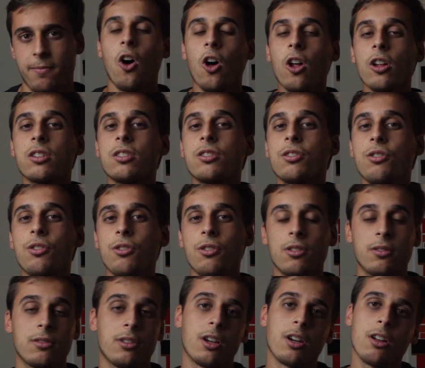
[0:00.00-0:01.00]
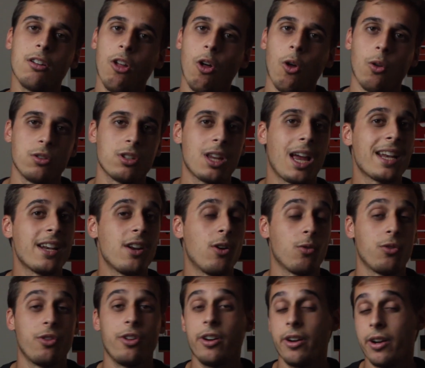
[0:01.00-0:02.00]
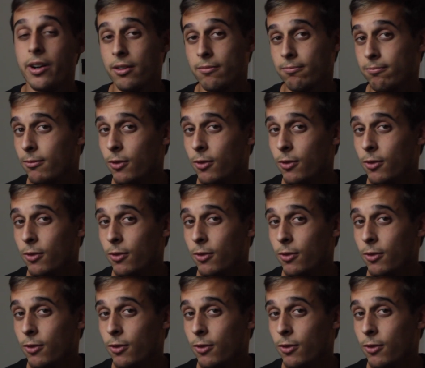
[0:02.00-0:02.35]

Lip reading: Also, the clothes, I know they're